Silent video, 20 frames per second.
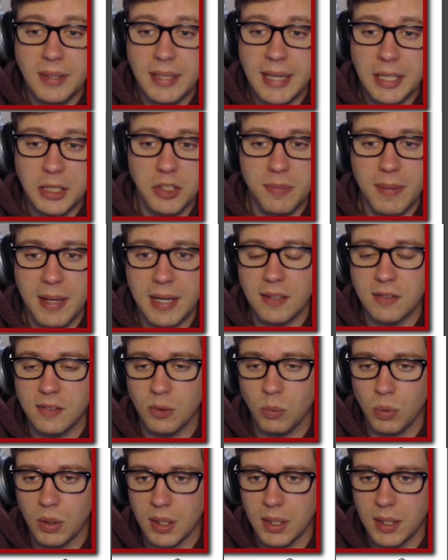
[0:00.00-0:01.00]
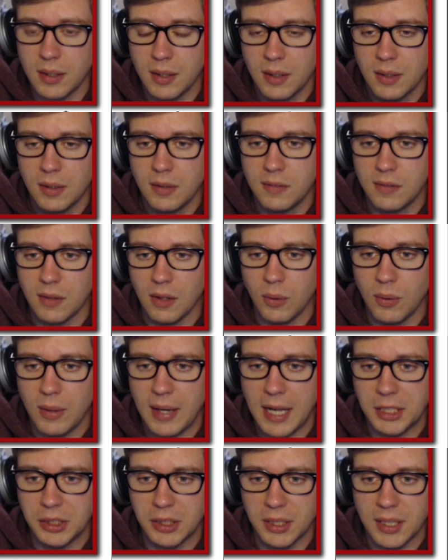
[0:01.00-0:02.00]
catch as many as you want. So
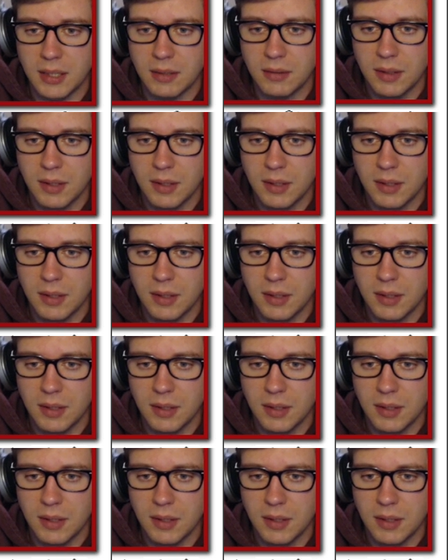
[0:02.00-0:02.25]
naturally,